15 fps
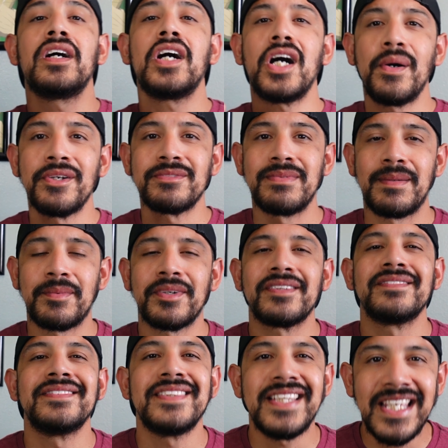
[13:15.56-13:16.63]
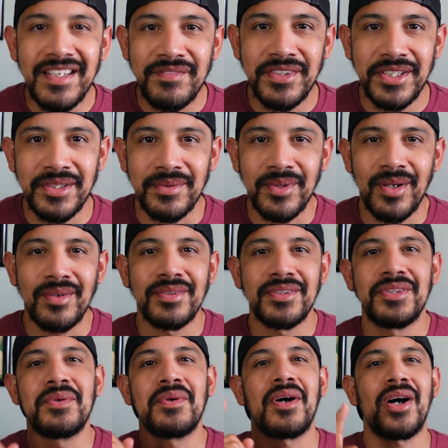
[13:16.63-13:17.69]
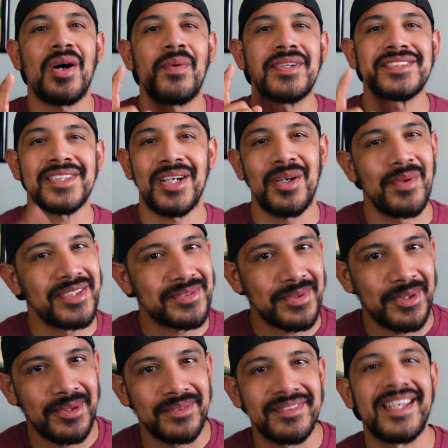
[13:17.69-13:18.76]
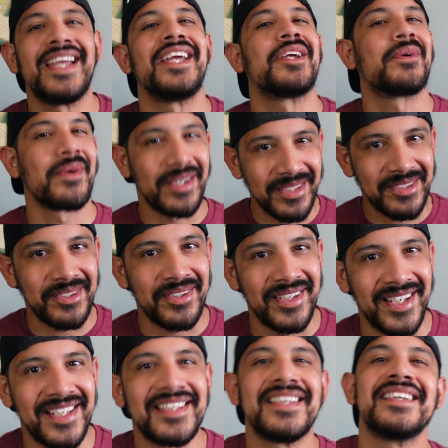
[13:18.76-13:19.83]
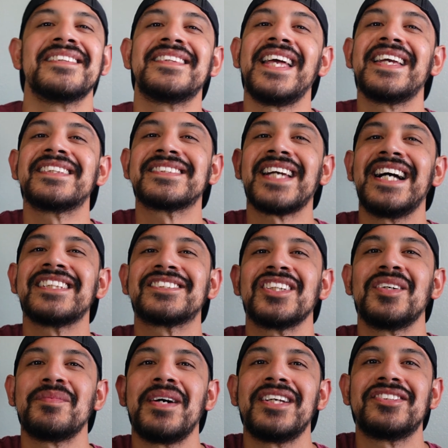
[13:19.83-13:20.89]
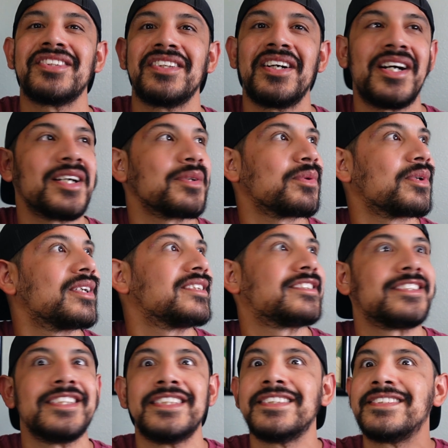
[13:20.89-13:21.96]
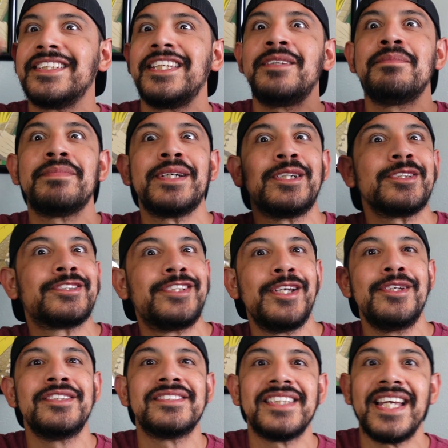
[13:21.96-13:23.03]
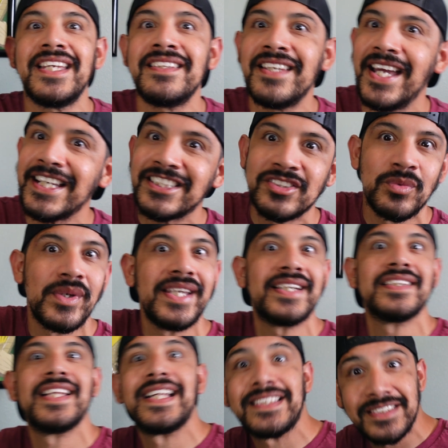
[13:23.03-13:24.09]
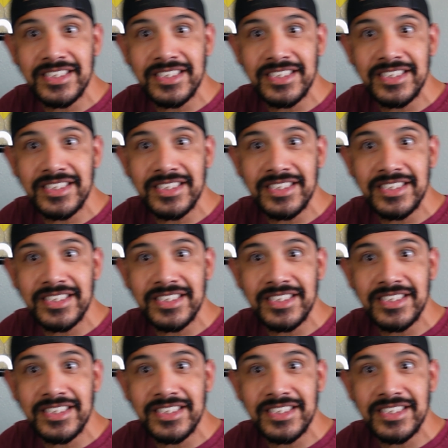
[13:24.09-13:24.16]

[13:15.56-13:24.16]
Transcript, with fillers: always remember, if you're gonna roll, you always, always roll a critical hit. Thanks guys so much and onward to Team Build Tuesday next week. Let's